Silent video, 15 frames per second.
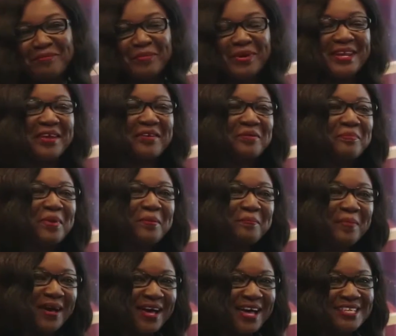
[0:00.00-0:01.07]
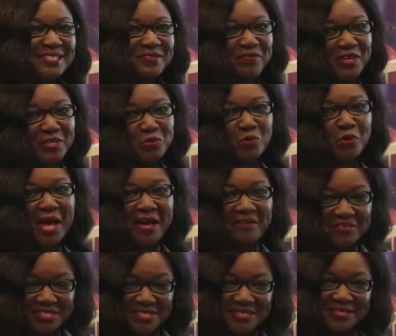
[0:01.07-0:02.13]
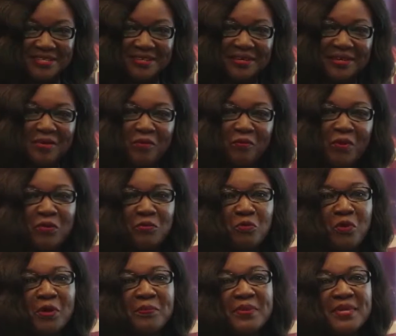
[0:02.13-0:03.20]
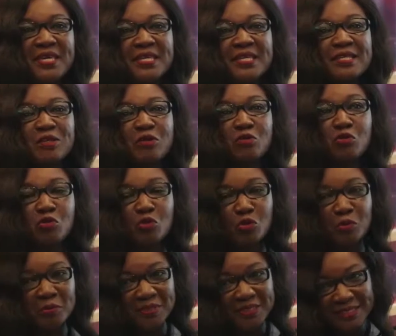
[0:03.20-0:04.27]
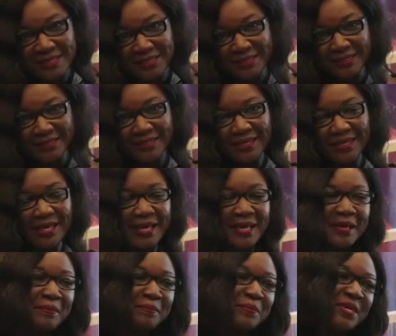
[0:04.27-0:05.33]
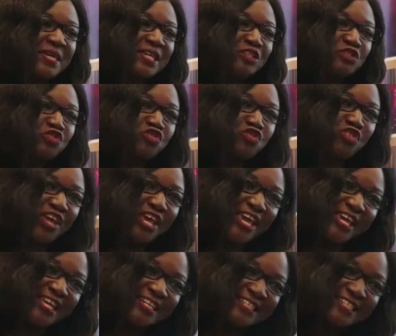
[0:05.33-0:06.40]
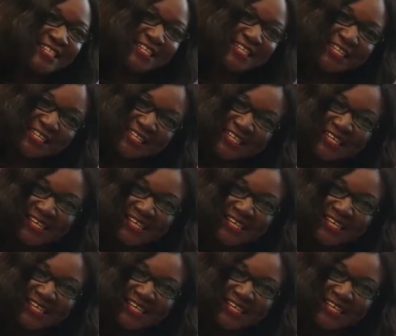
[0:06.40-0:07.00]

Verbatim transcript: But I remember, as fate will have it, when we were being groomed, being trained